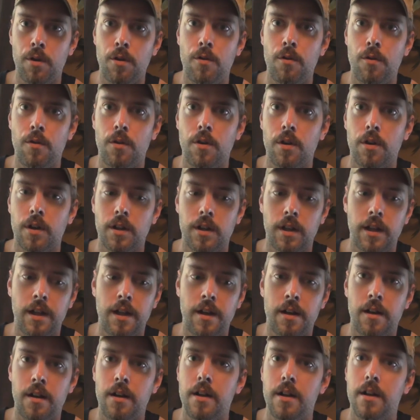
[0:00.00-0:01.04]
blue,
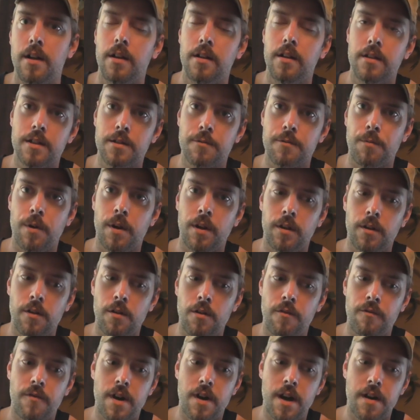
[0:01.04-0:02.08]
clear,
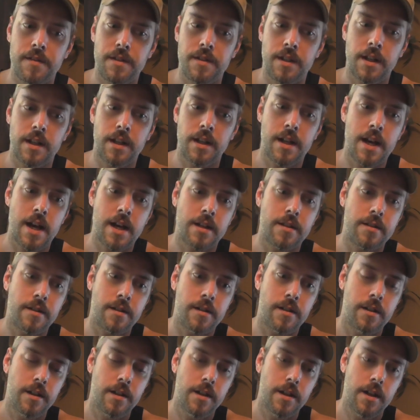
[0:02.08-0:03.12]
spring-loaded 510
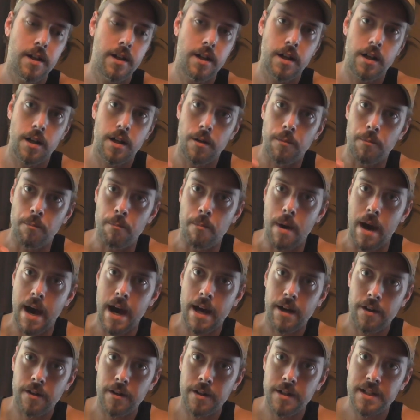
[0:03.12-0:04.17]
connector,
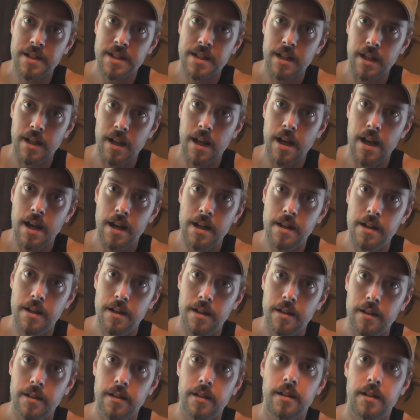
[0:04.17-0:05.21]
battery
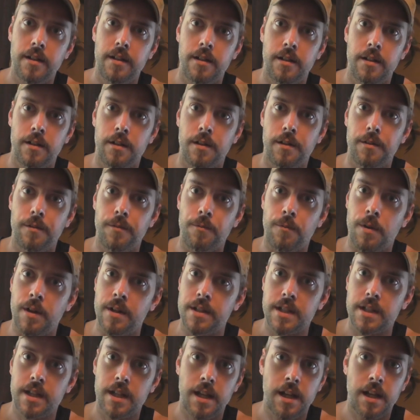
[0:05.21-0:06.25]
sled.
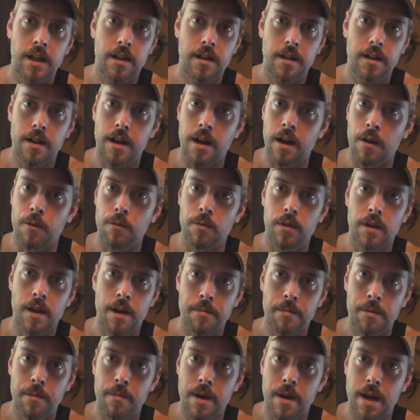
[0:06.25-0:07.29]
Once again, I will
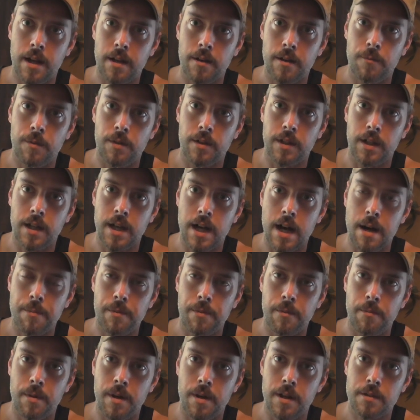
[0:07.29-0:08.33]
not be banking them with the
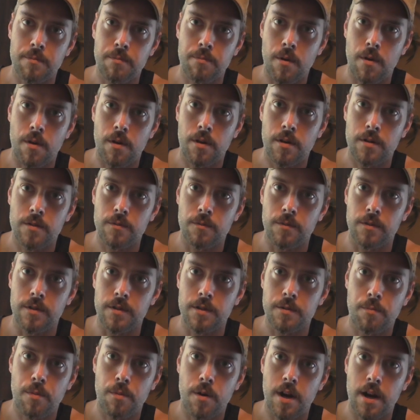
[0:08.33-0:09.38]
copper bus bars with
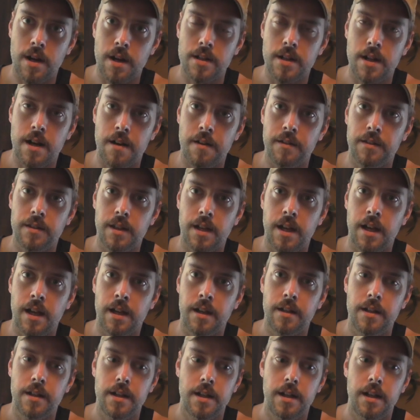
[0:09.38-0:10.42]
the springs and
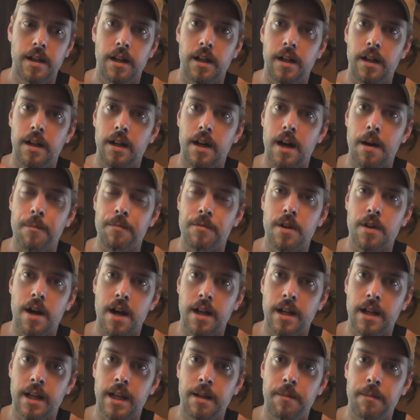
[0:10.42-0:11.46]
everything. I'm
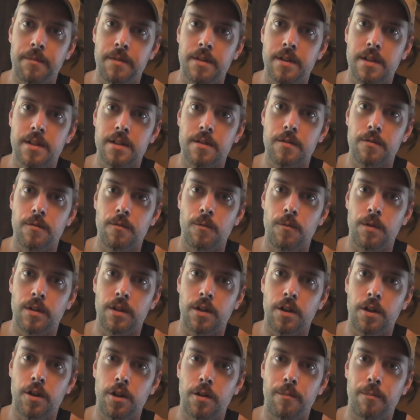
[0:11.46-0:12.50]
trying to keep this
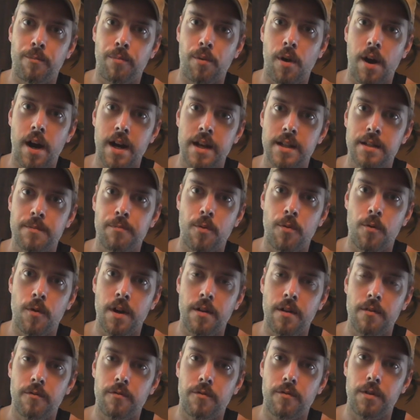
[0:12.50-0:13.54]
with a good price
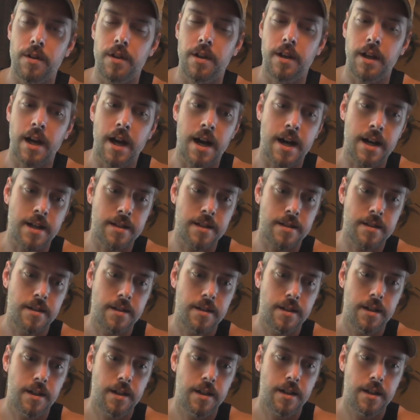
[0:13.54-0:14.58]
point for you guys,